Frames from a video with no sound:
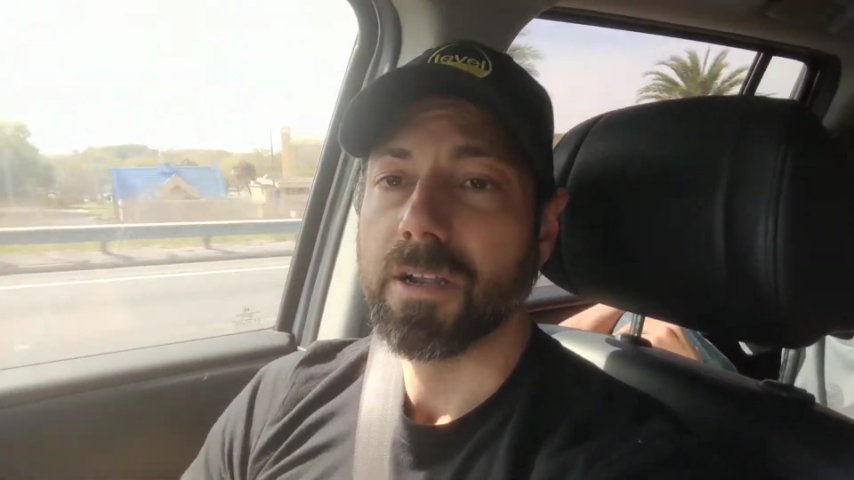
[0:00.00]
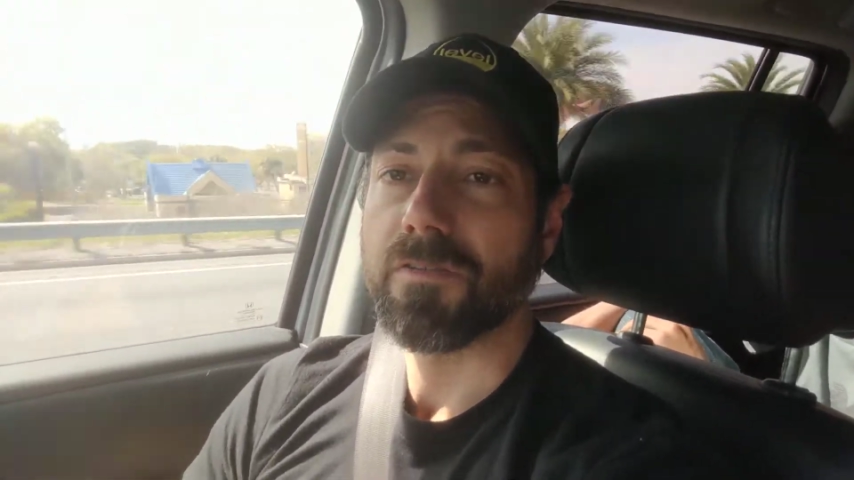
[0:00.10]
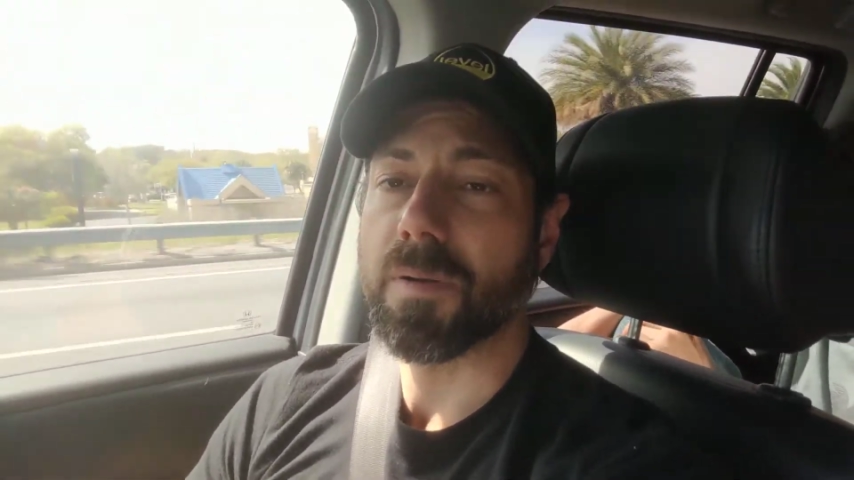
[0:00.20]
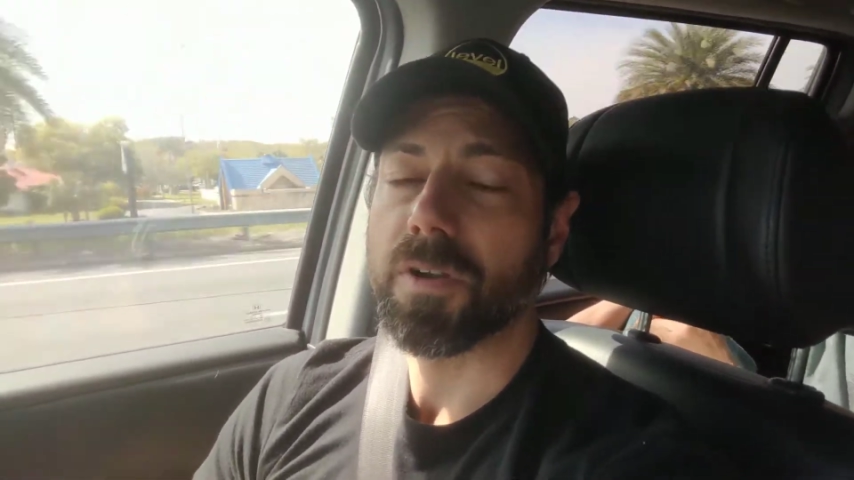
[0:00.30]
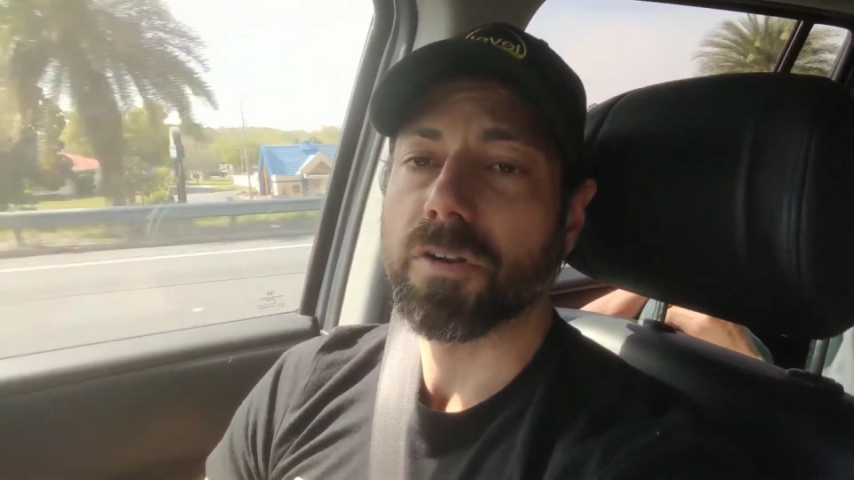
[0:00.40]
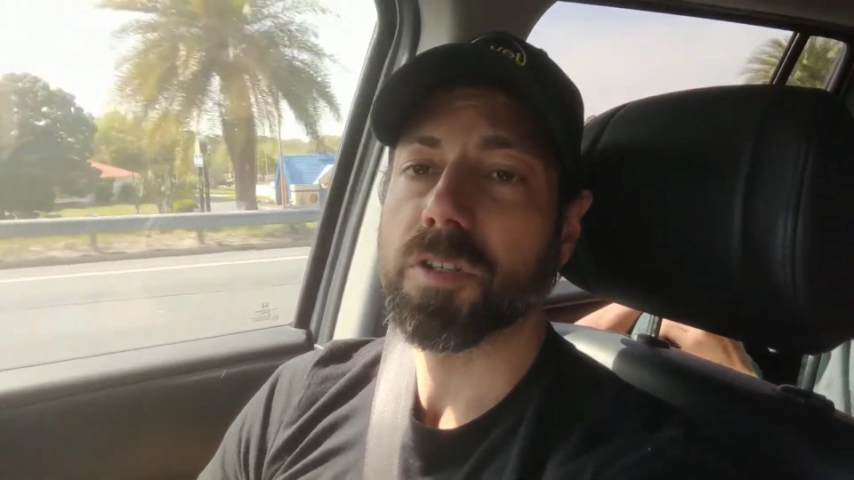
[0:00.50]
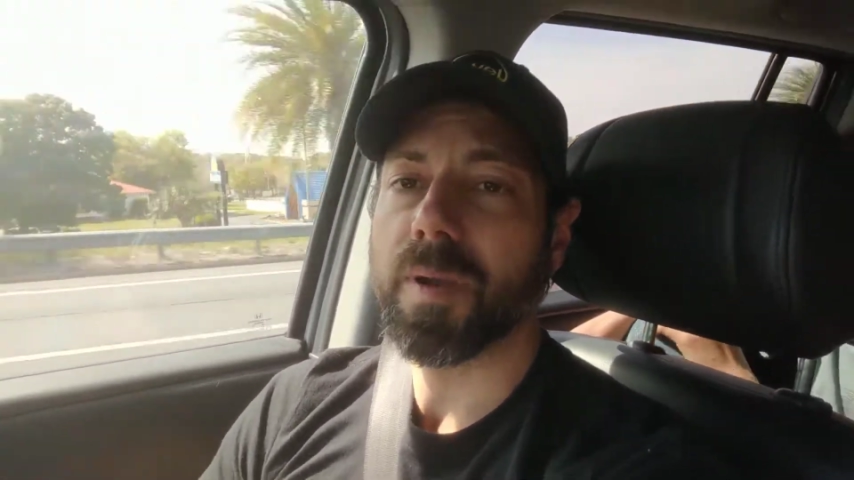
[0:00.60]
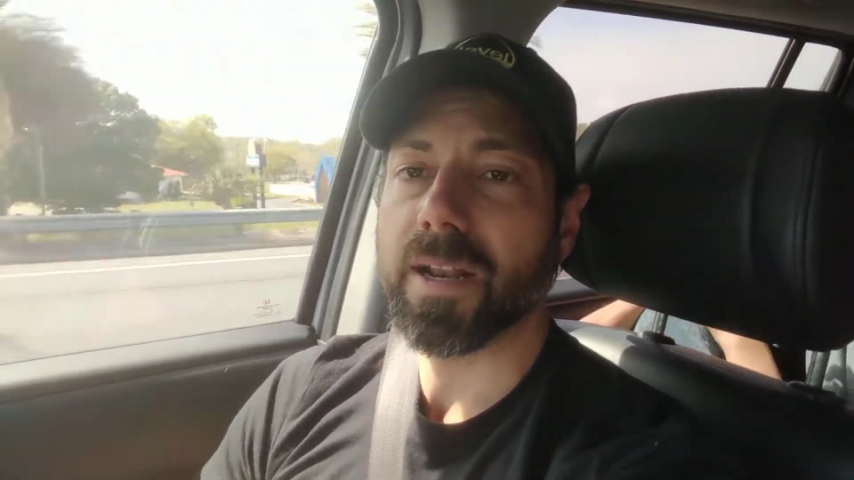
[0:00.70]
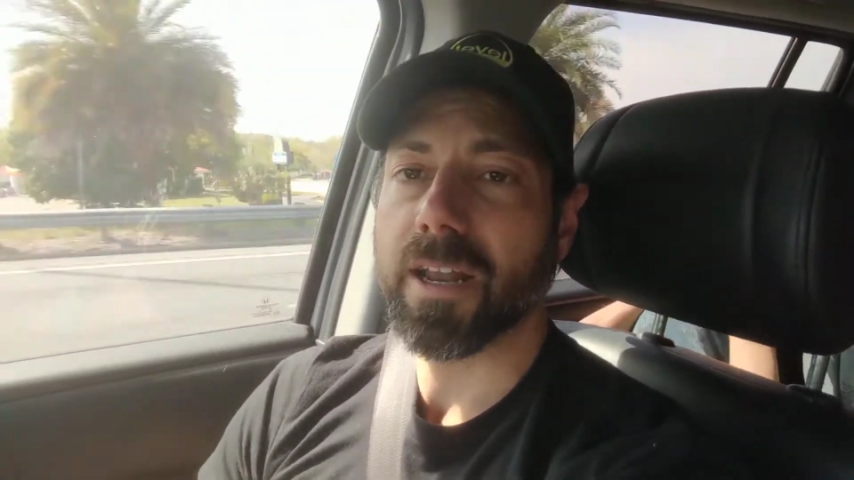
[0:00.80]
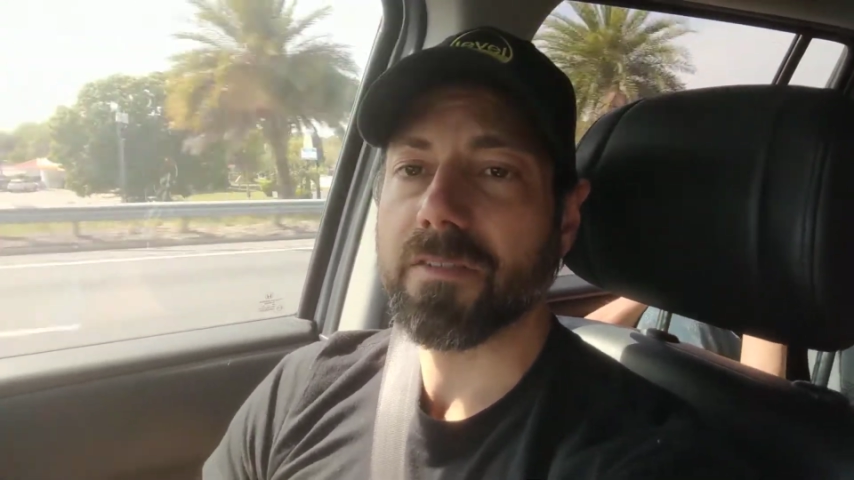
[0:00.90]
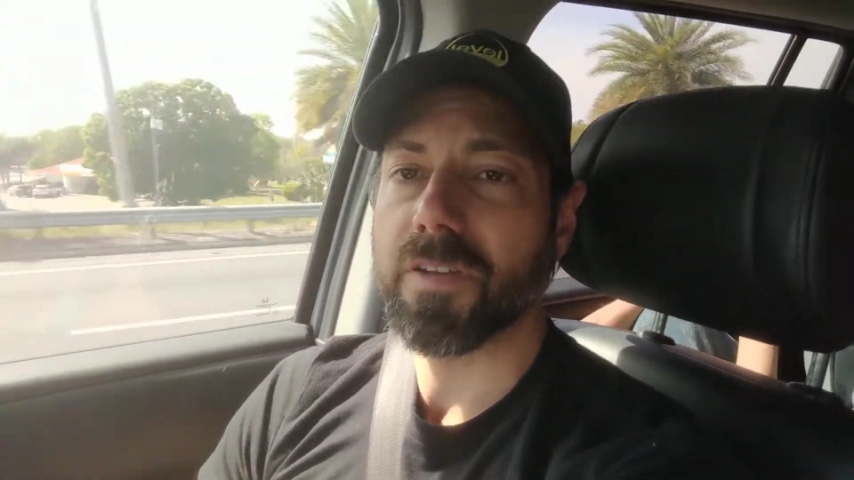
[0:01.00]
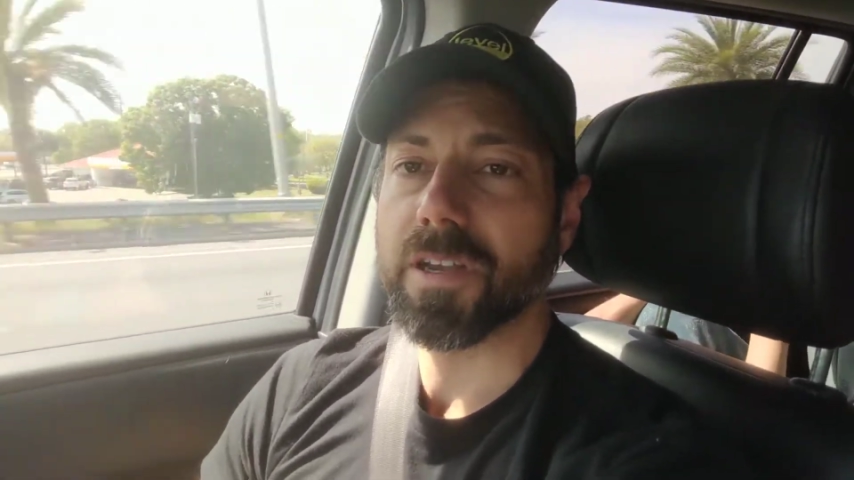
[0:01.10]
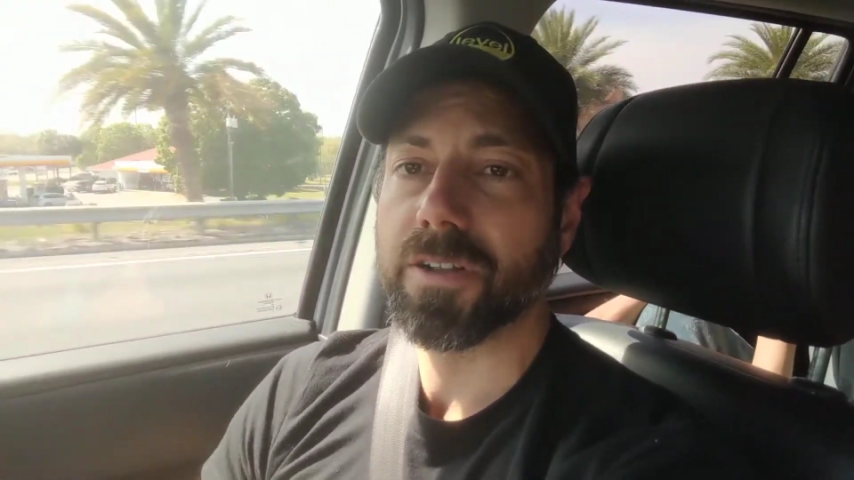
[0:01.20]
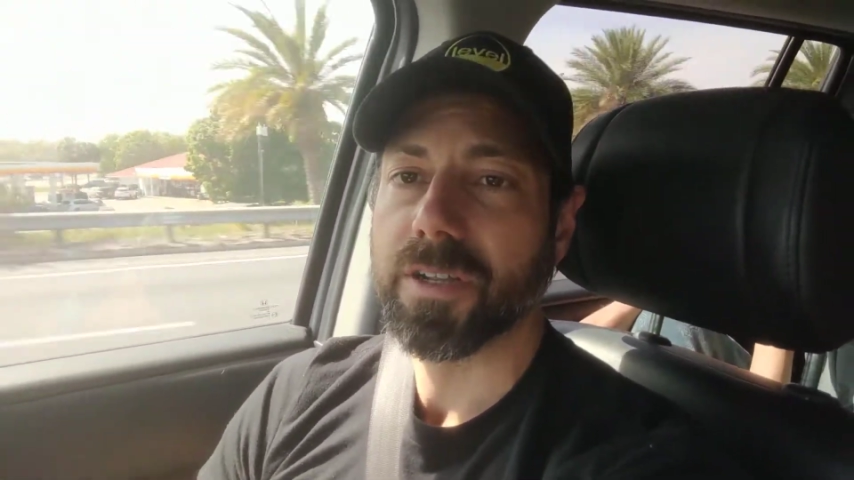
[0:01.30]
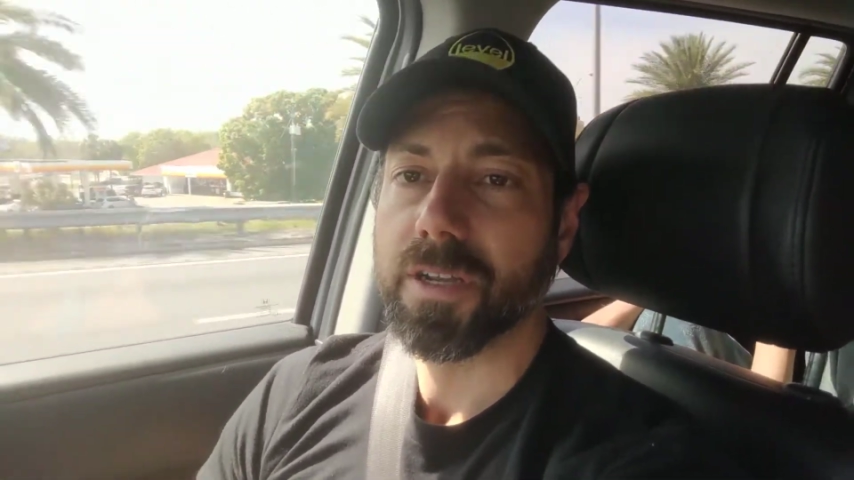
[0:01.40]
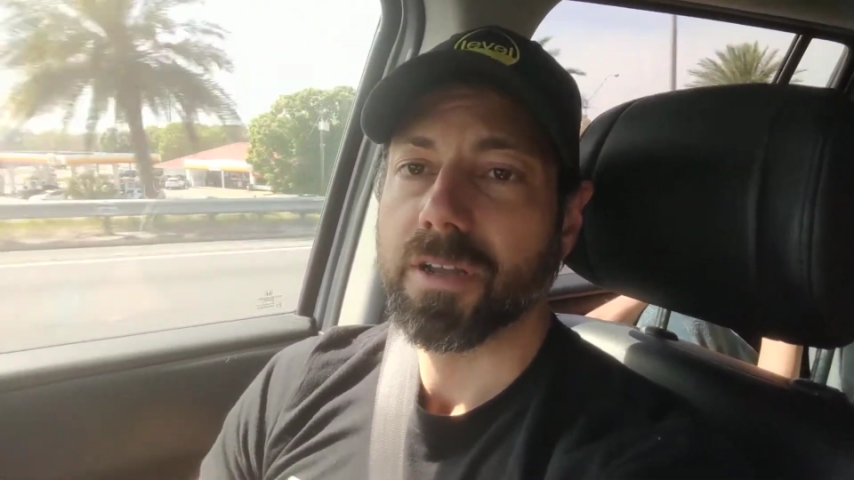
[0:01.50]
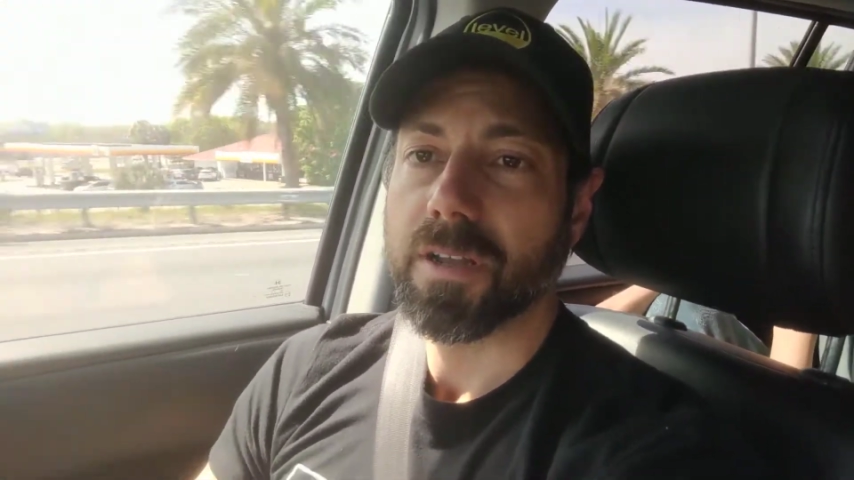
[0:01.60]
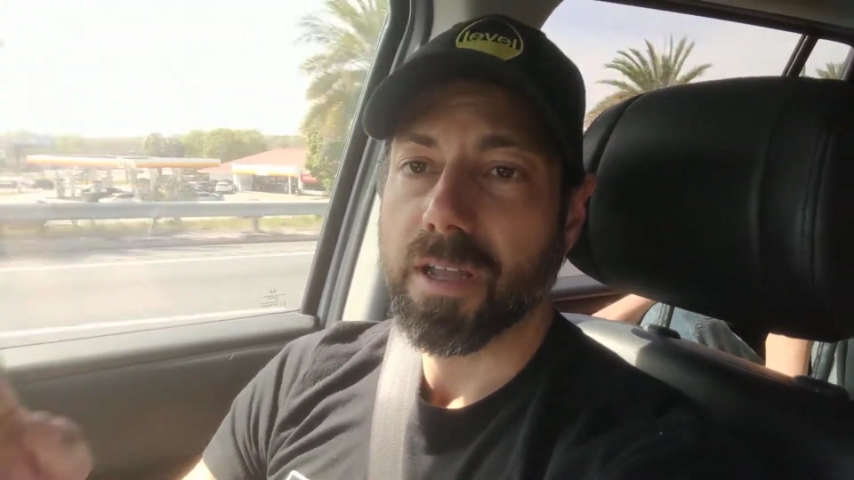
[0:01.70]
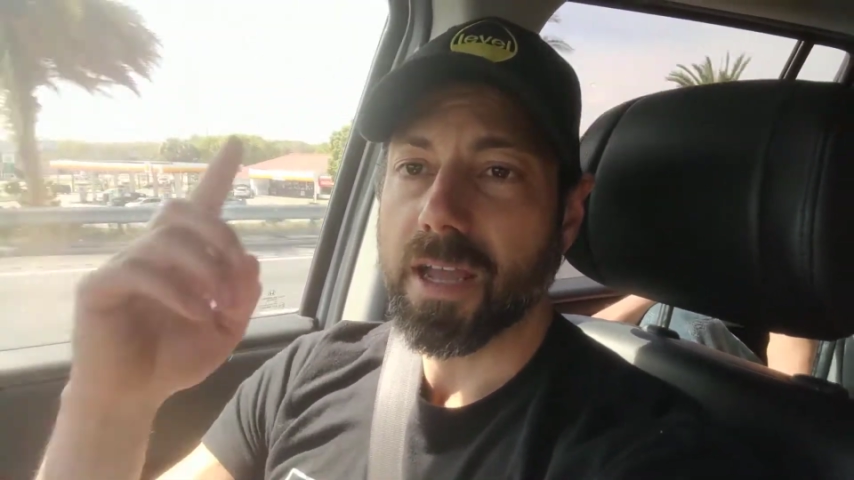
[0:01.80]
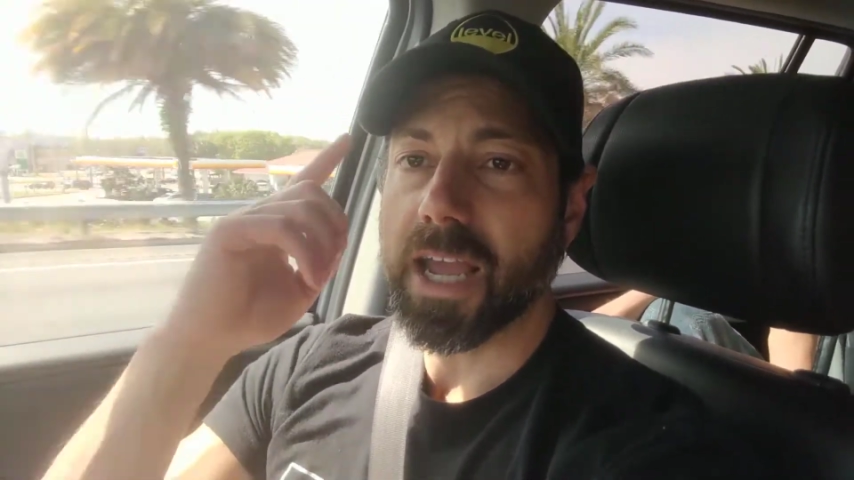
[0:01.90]
from the Earth's magnetic field.
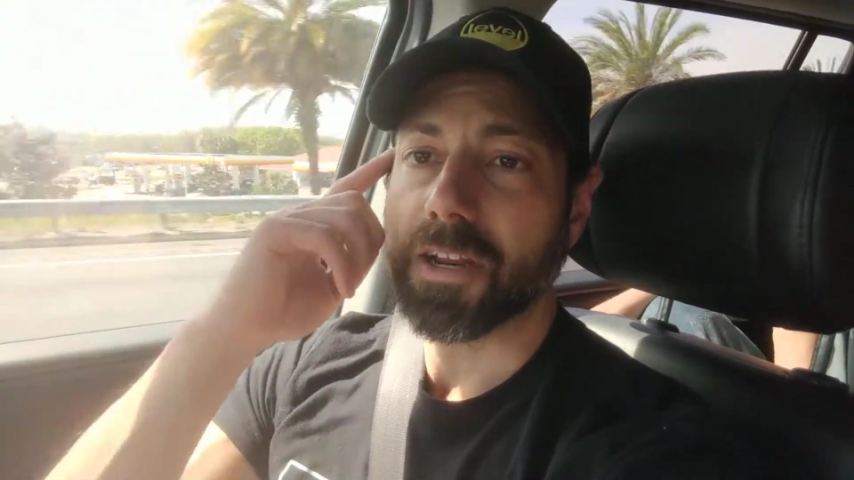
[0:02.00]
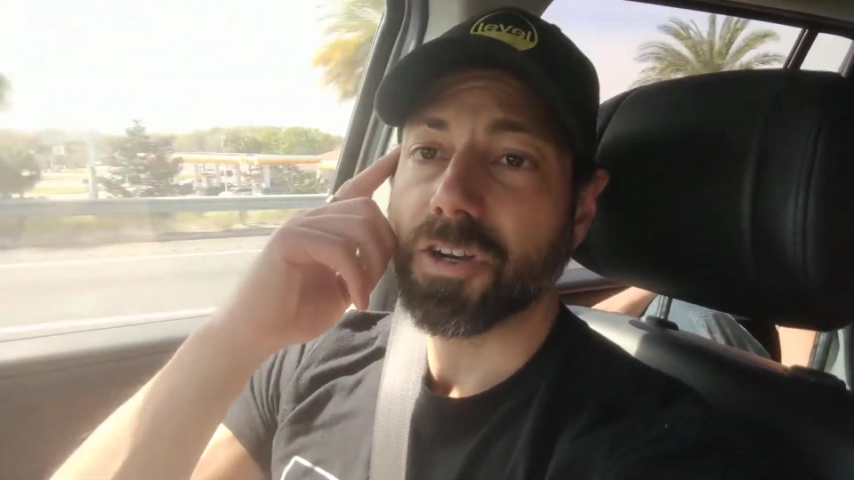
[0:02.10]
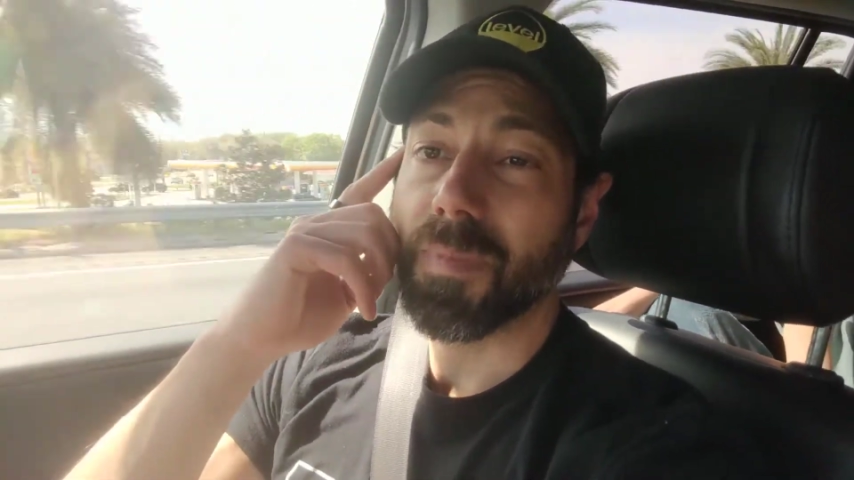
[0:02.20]
and your